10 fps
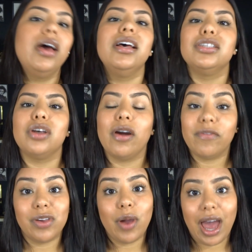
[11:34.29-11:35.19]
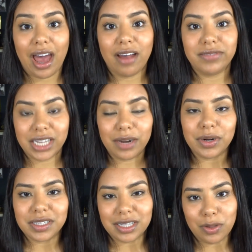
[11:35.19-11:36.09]
So if you have 10
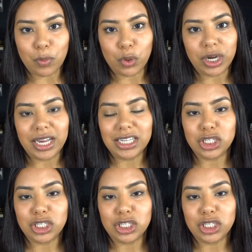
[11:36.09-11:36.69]
minutes in the morning,